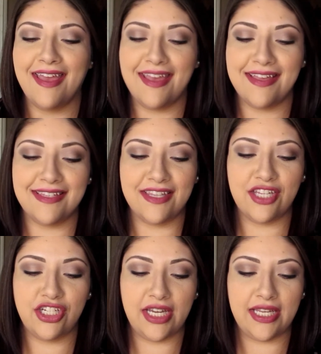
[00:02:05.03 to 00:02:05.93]
is in the
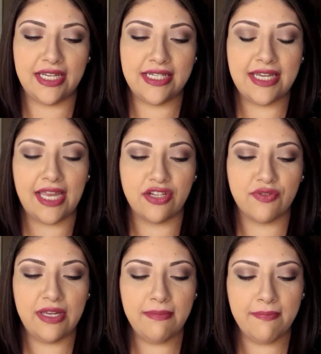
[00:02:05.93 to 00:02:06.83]
shade
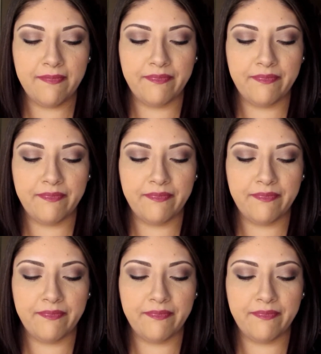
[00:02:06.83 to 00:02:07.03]
Daydream.